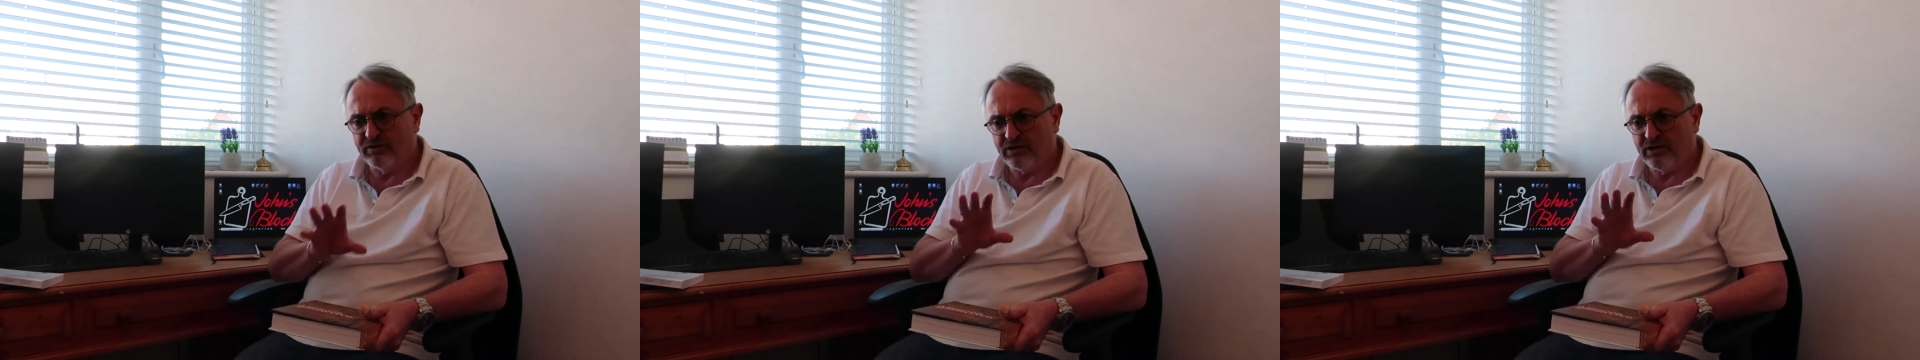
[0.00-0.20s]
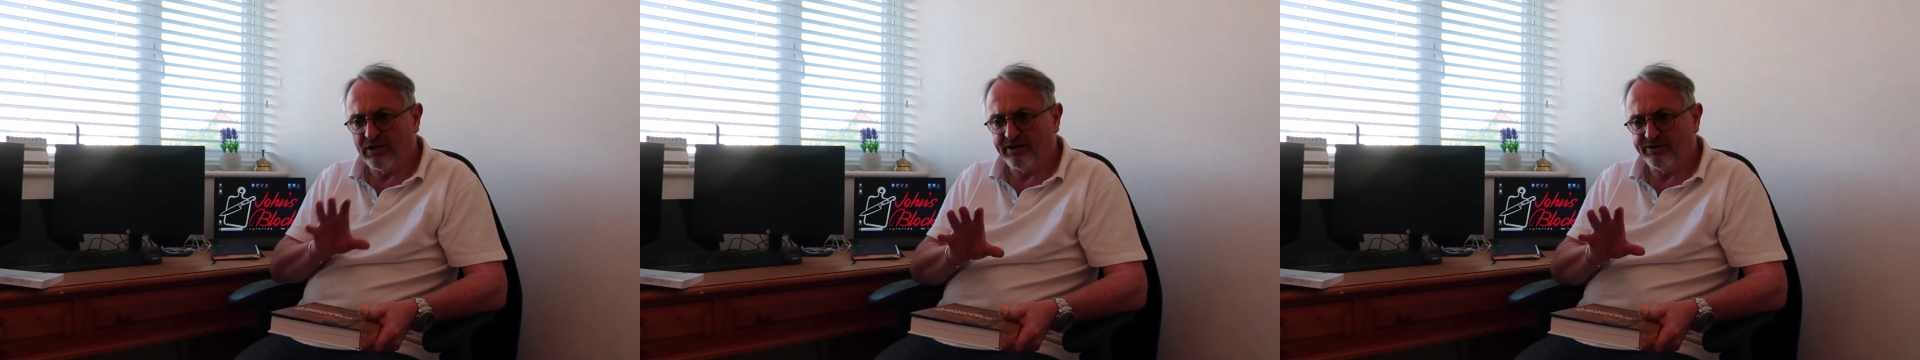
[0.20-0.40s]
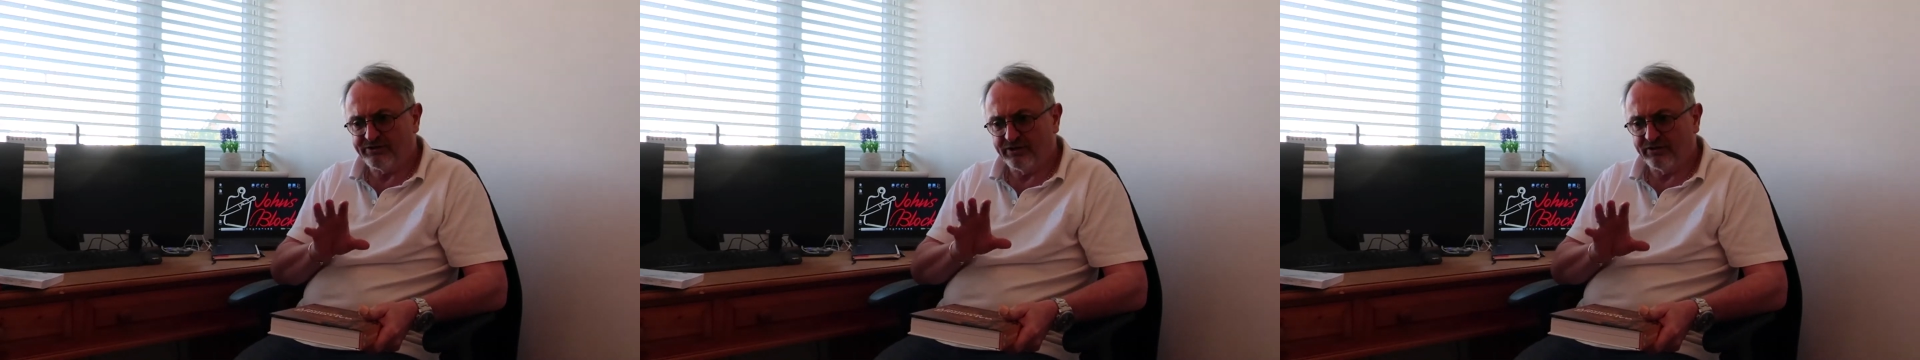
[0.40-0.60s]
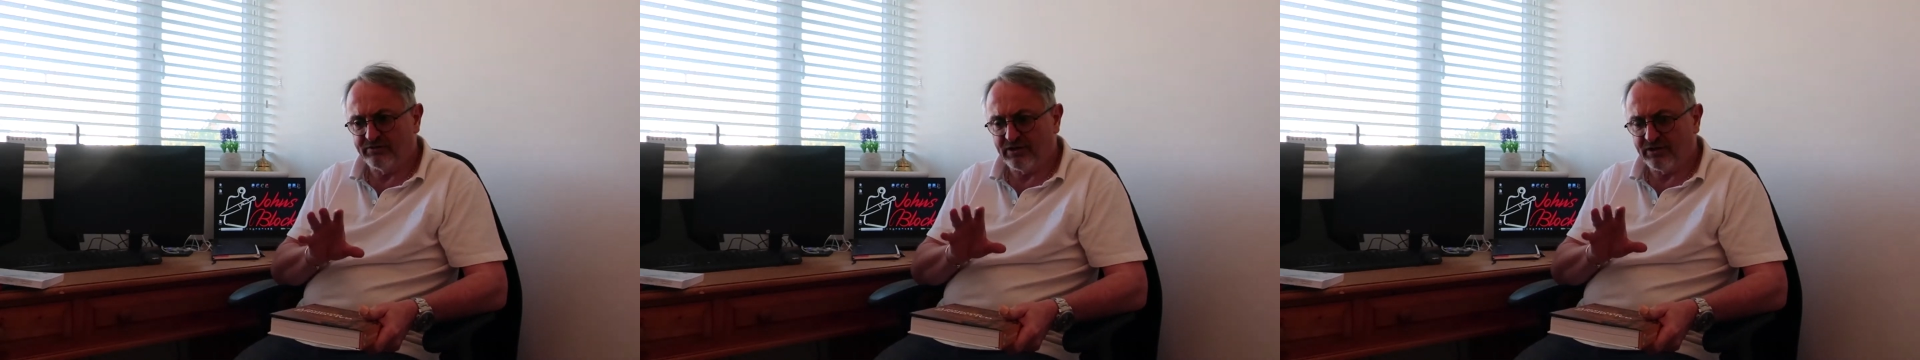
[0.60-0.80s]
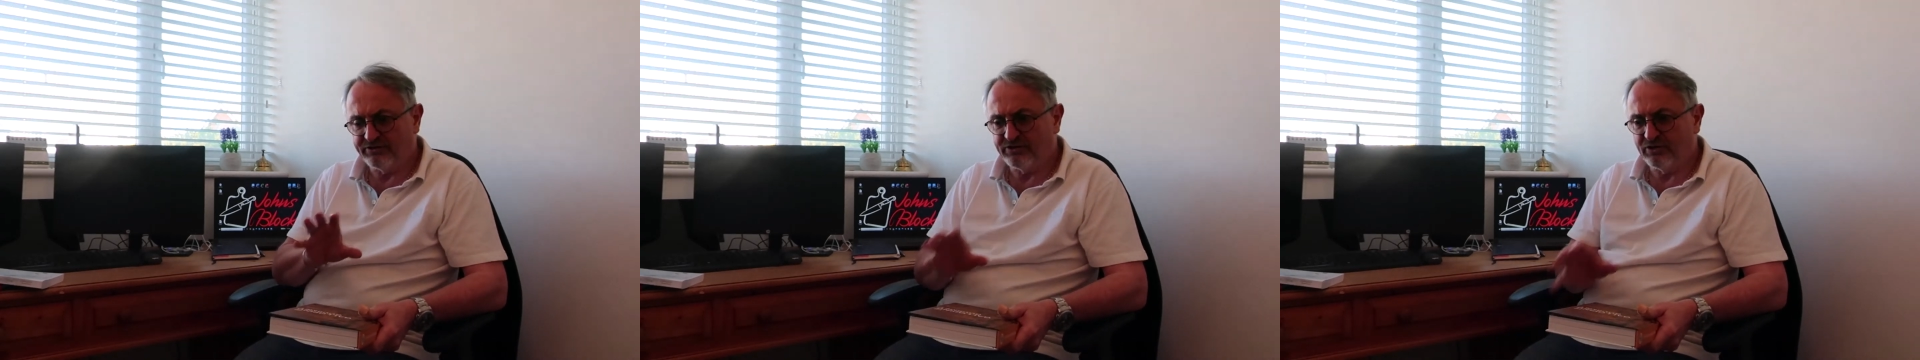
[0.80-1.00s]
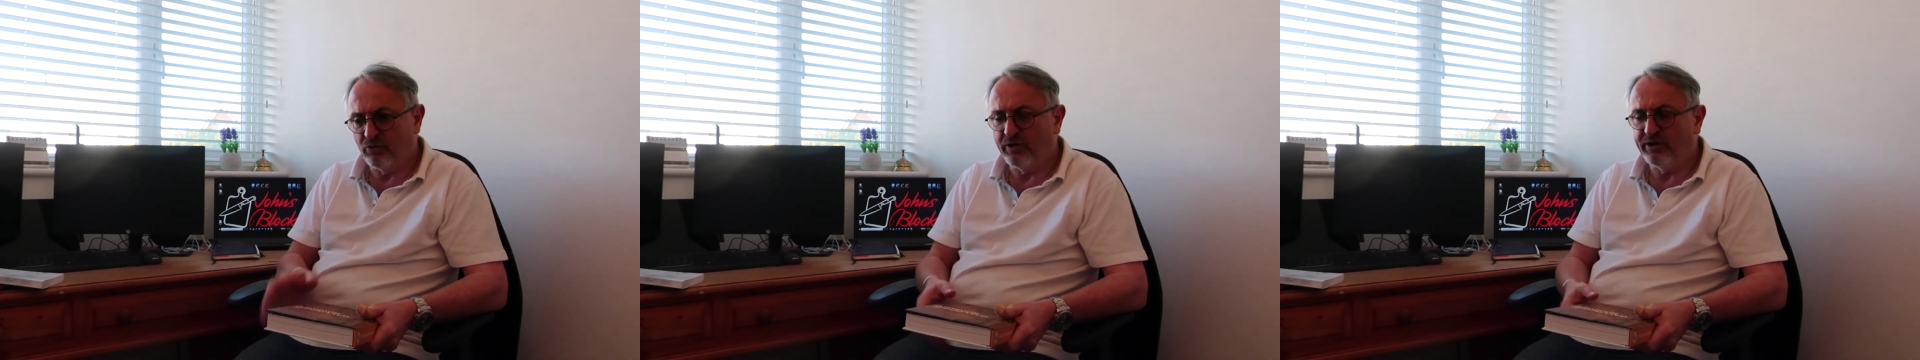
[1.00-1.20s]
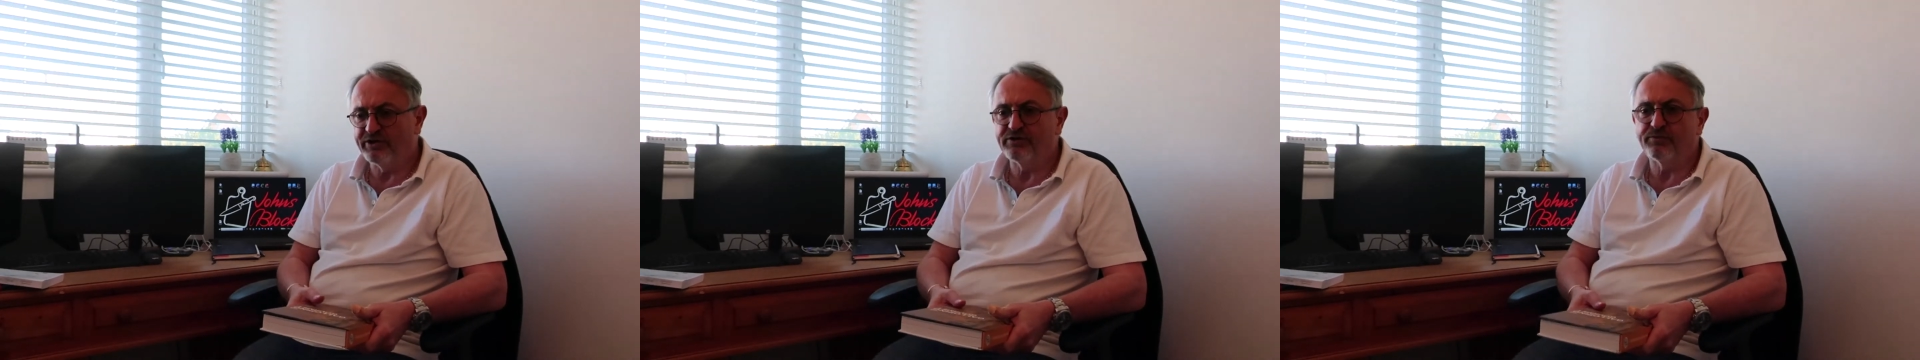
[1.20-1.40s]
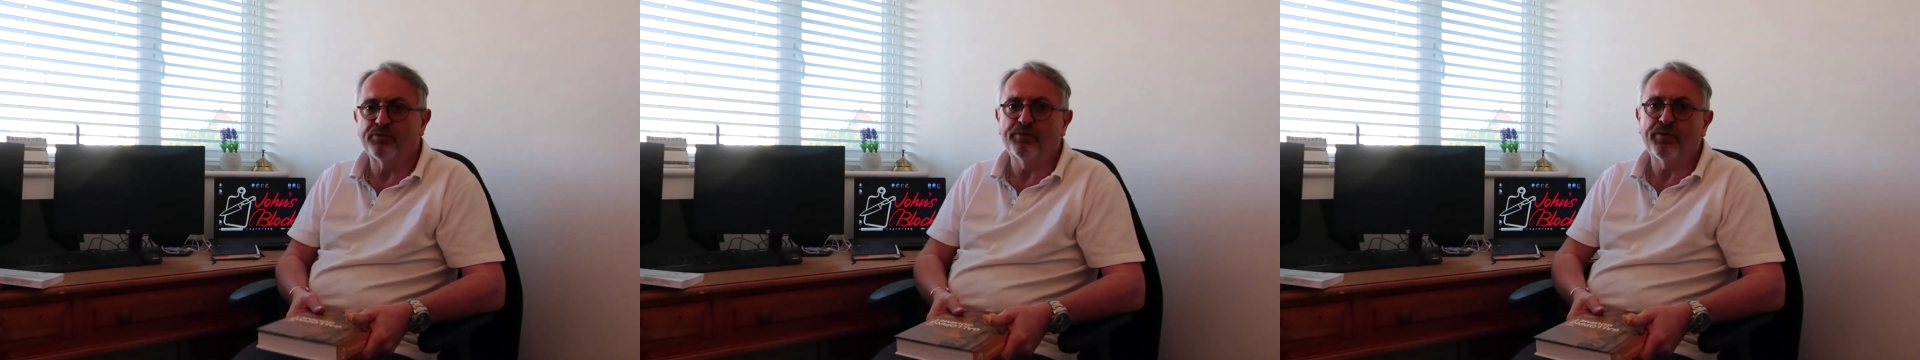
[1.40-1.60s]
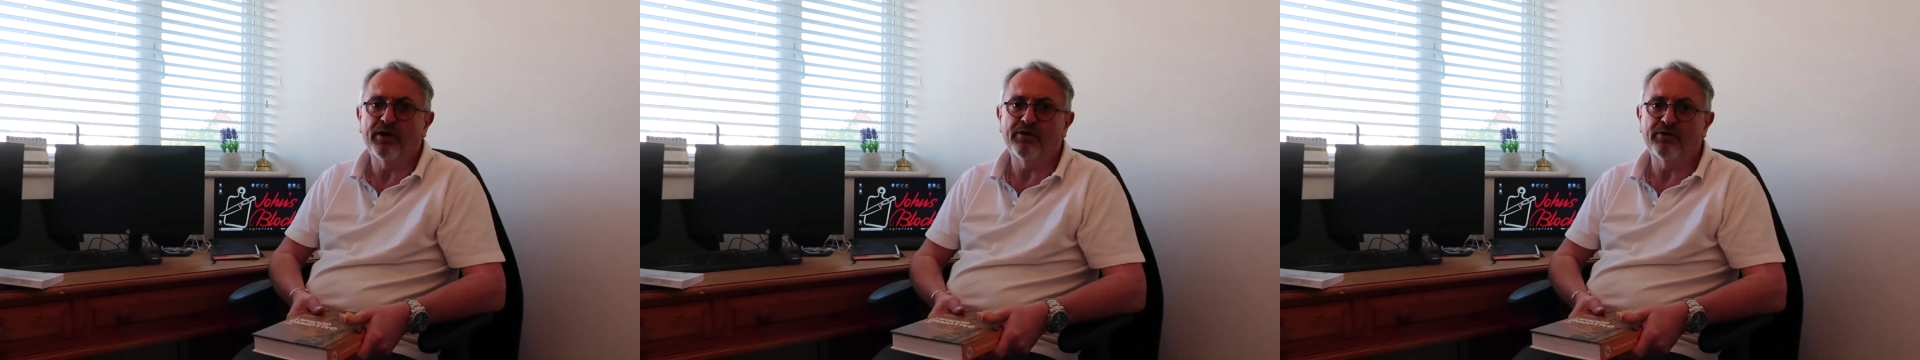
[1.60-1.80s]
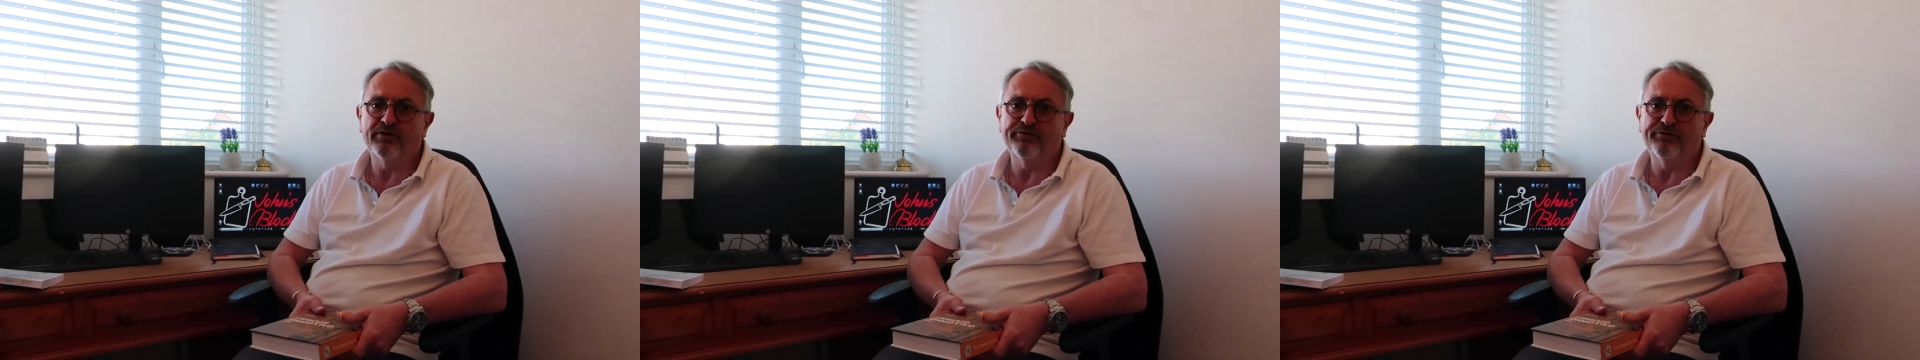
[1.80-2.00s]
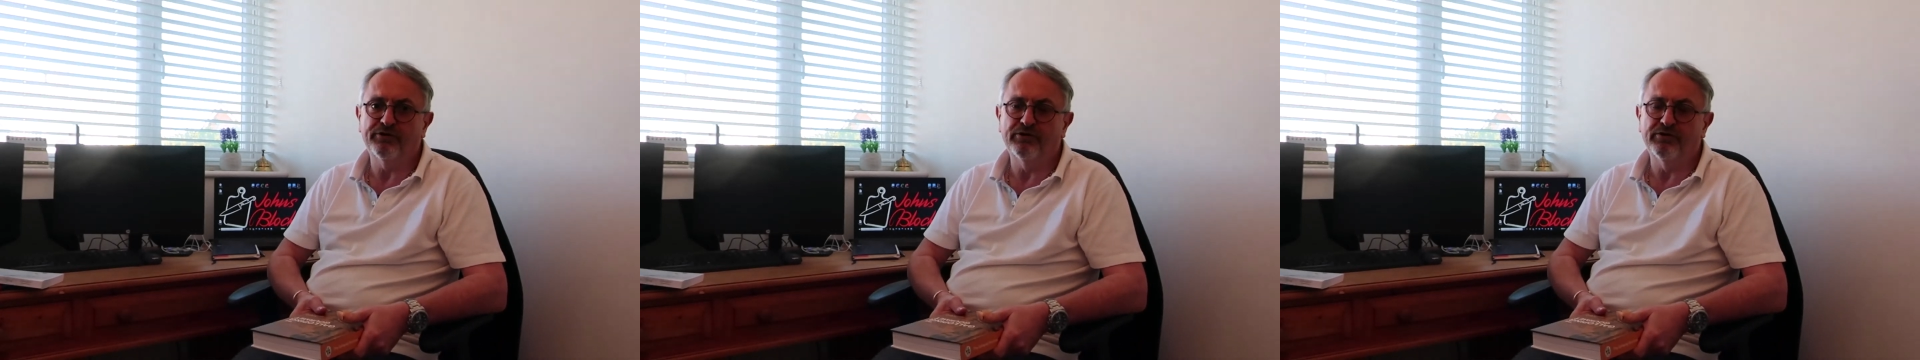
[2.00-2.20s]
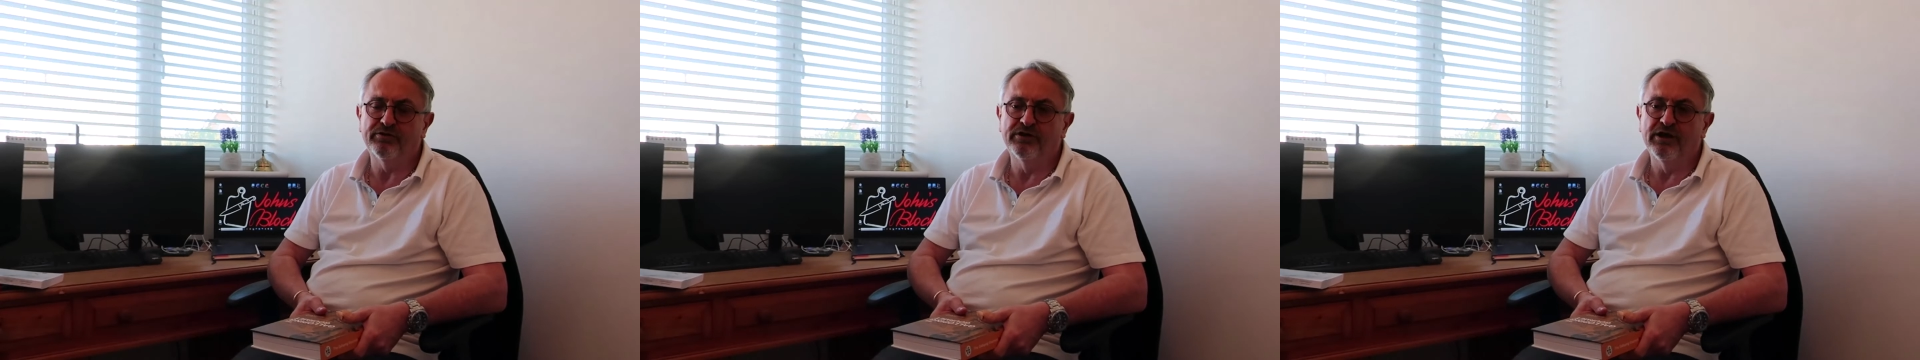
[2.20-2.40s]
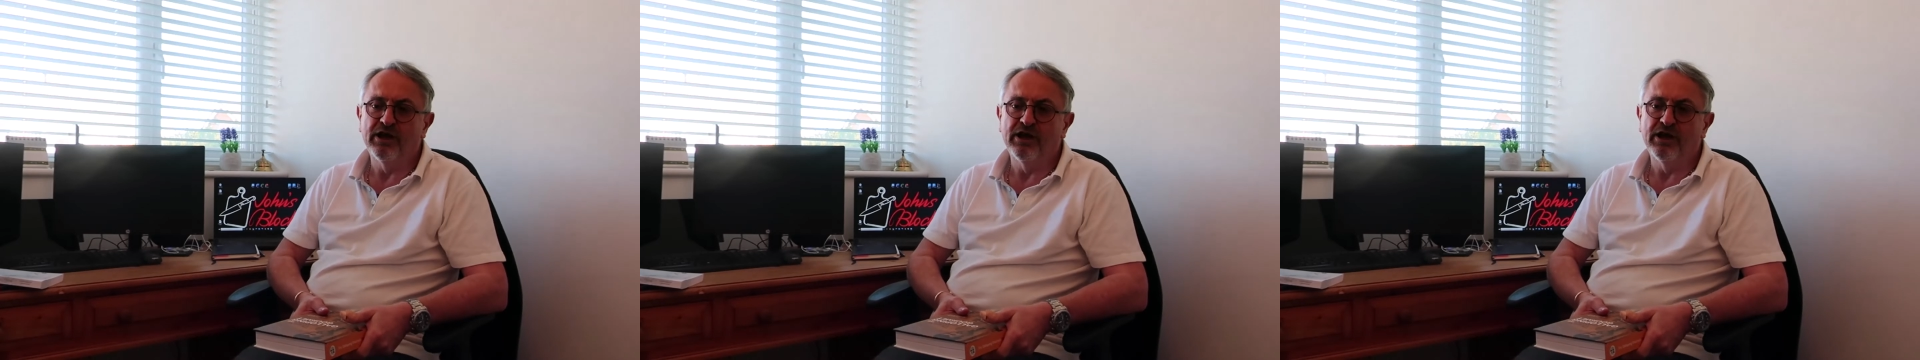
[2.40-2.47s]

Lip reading: classic ways of preparing food